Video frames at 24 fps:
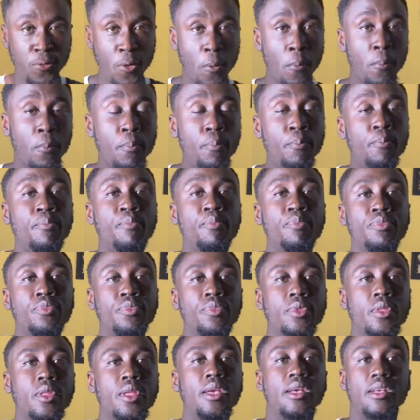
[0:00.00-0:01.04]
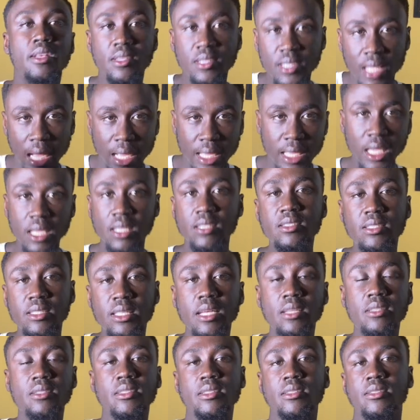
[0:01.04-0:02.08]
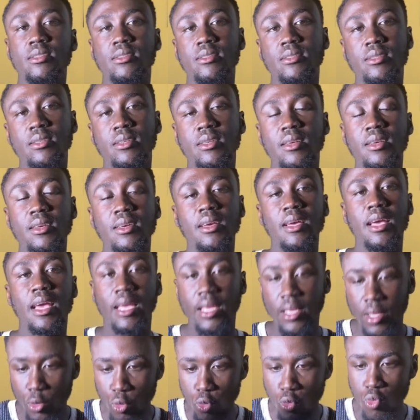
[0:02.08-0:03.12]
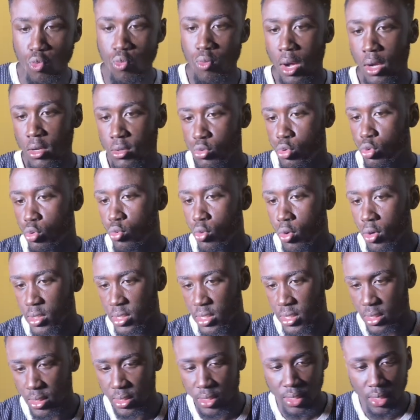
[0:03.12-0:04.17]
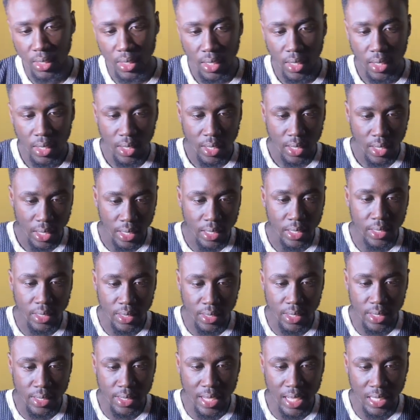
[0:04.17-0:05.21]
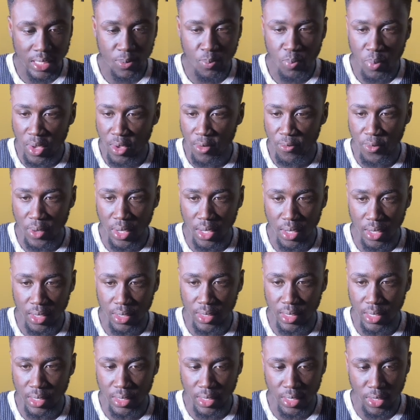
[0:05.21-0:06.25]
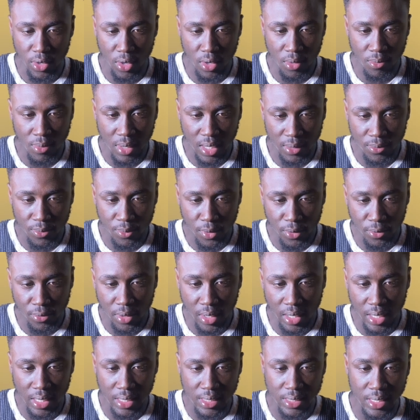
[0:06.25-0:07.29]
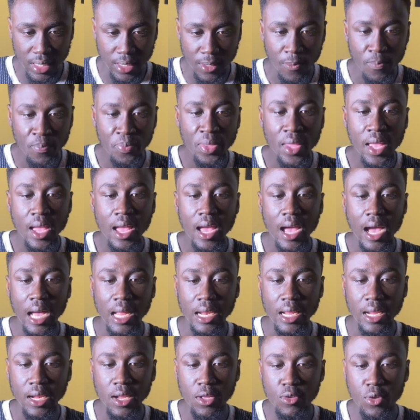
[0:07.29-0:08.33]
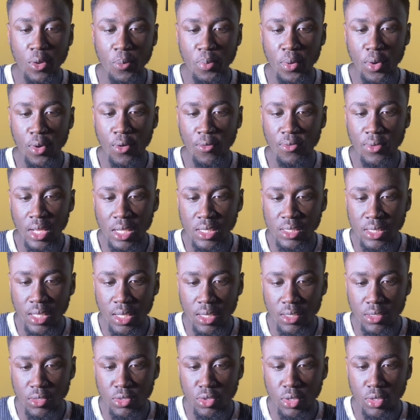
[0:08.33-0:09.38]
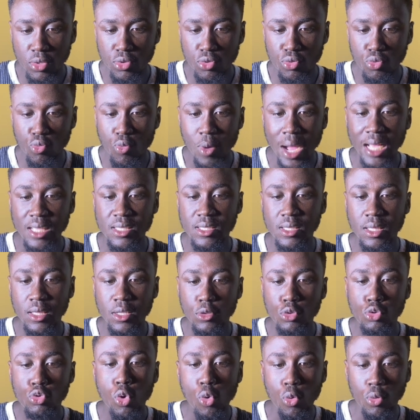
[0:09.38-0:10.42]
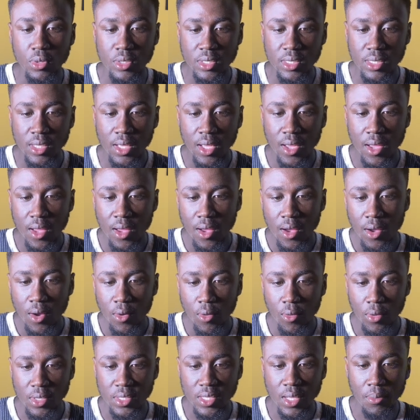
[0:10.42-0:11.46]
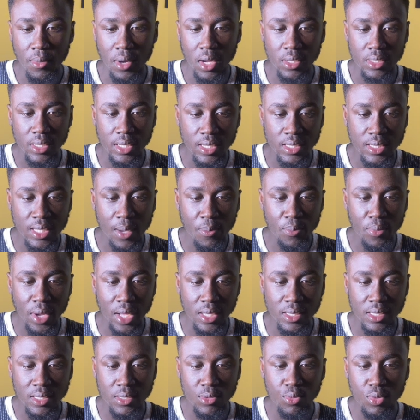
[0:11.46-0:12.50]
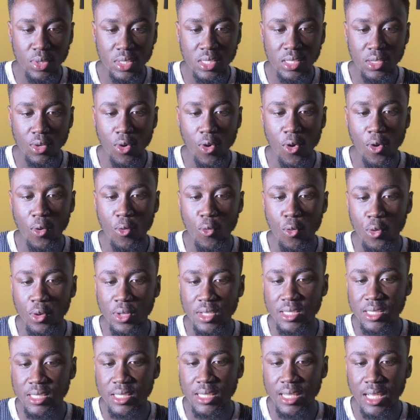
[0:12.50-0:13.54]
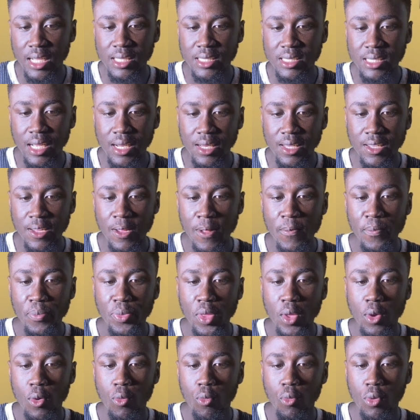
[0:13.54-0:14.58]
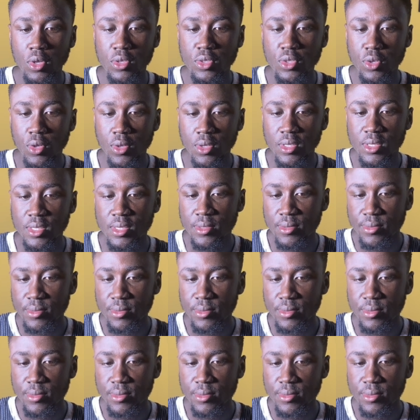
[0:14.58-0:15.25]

form, he's against it and he will work towards it. And he did that perfectly. Now the young man moved on and said, another topic of national interest you wisely chose was about data prices, which coincidentally was your